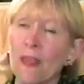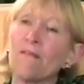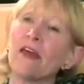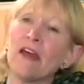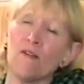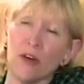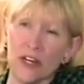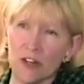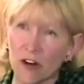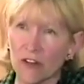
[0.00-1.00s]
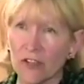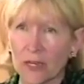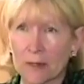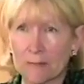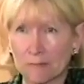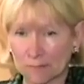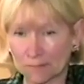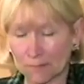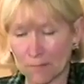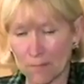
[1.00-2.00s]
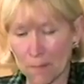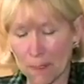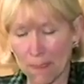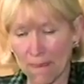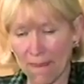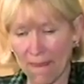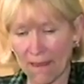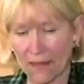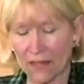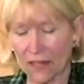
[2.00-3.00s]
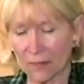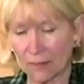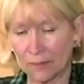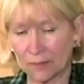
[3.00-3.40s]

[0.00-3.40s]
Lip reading: They have one in Narvik, and